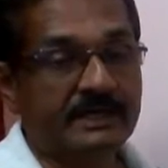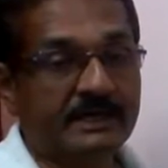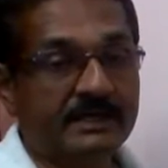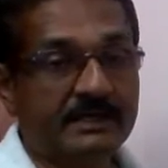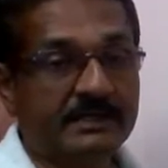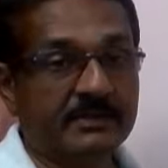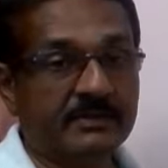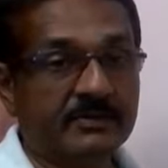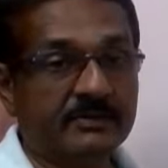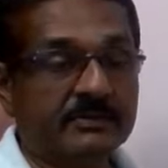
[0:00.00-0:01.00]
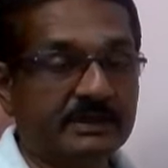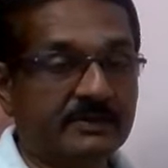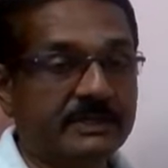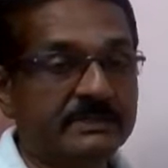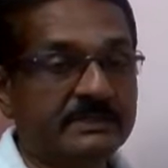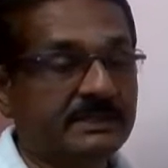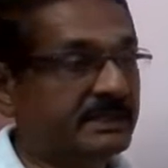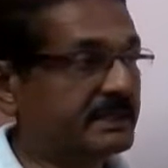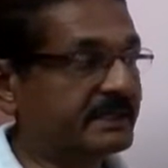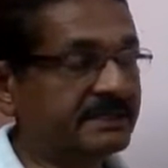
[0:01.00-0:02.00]
And nowadays
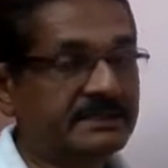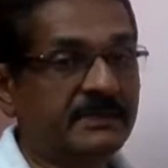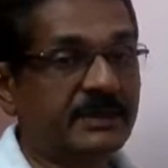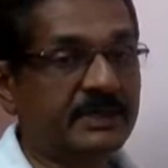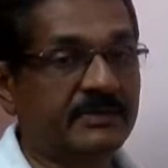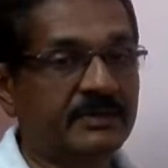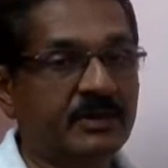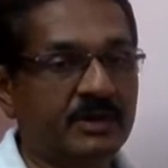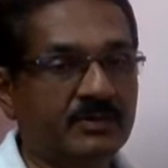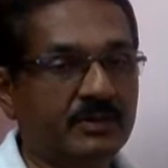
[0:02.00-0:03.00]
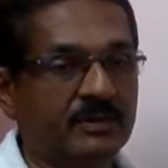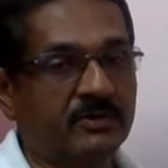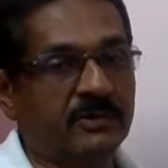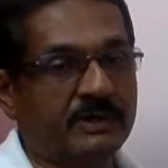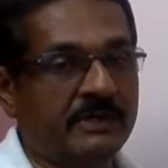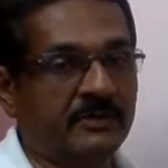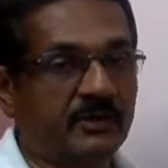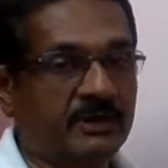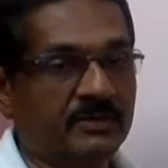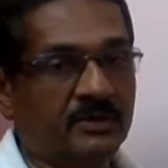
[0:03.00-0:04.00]
the tests are becoming more and more competitive,
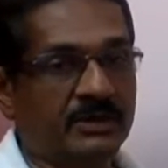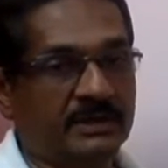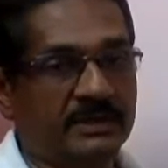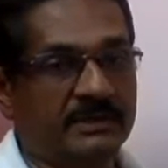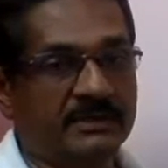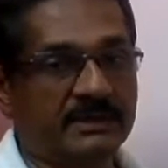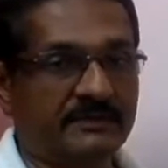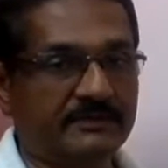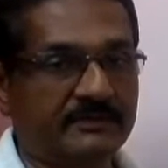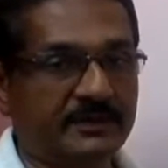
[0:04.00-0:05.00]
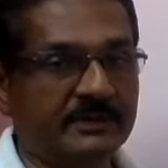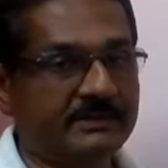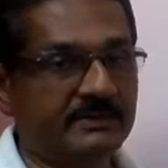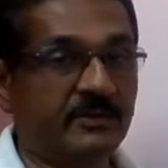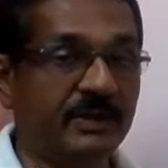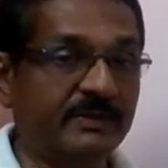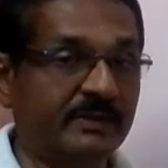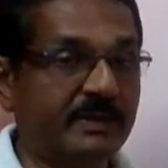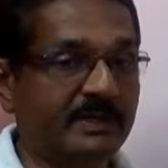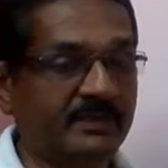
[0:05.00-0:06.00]
more and more tough, because so many
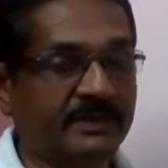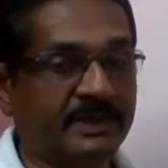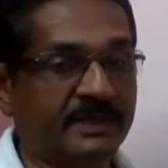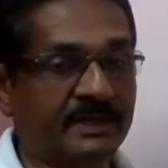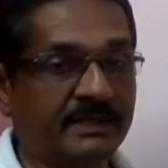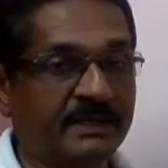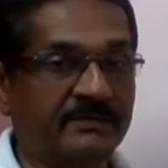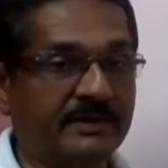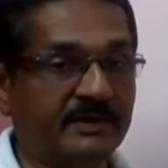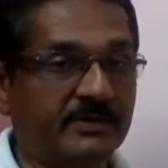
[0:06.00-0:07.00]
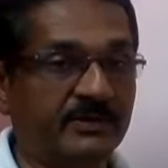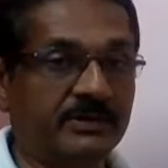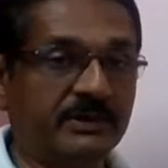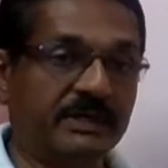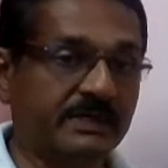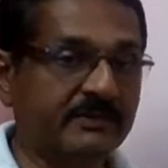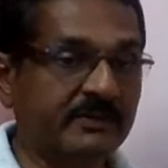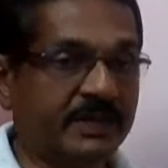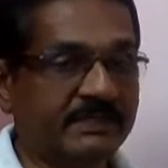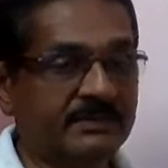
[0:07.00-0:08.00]
people are appearing and they want to give the
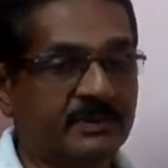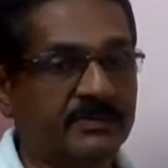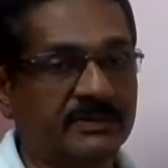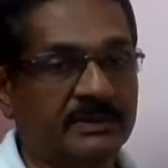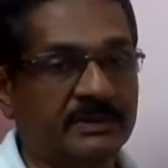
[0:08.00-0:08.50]
maximum